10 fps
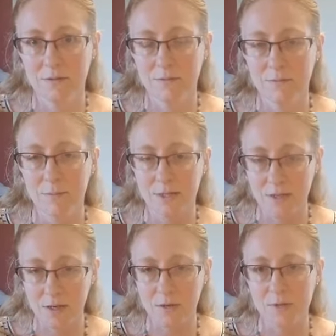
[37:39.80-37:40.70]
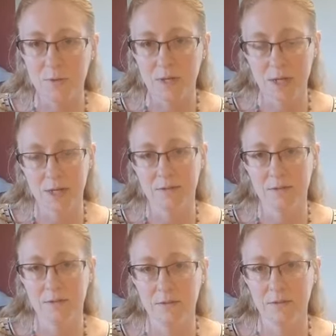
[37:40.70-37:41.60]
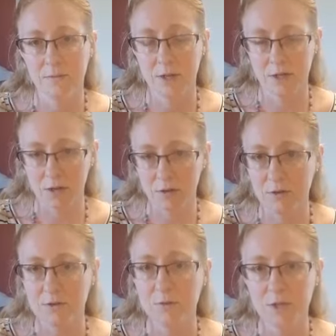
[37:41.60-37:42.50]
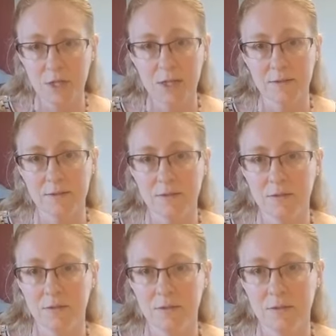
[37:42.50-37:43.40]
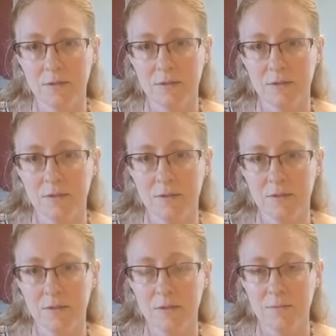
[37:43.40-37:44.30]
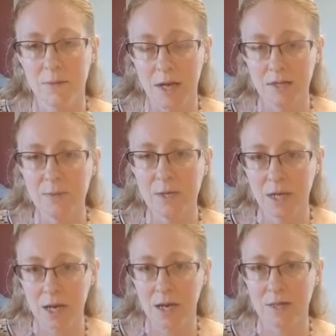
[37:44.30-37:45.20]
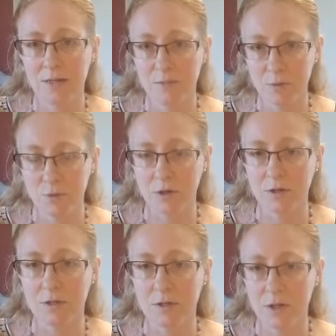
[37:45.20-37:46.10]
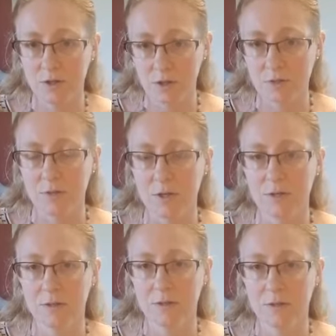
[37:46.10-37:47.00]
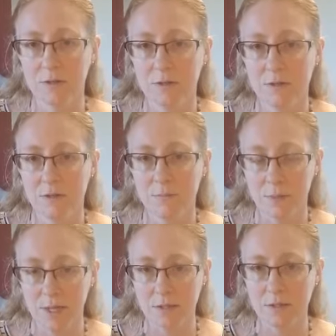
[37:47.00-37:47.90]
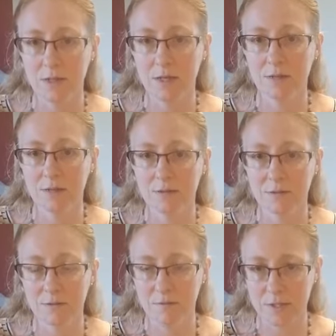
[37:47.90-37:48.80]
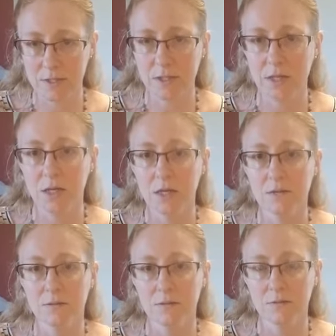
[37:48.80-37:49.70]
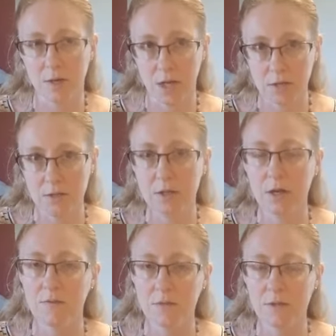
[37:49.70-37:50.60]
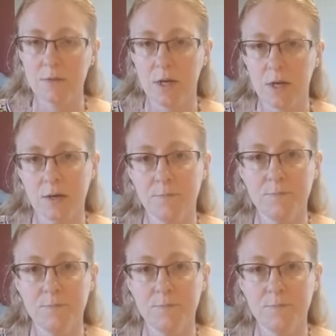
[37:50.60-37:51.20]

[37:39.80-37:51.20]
My son knows what he needs. My daughter knows what she needs. My husband and I support our children mentally, physically, financially, obviously right now.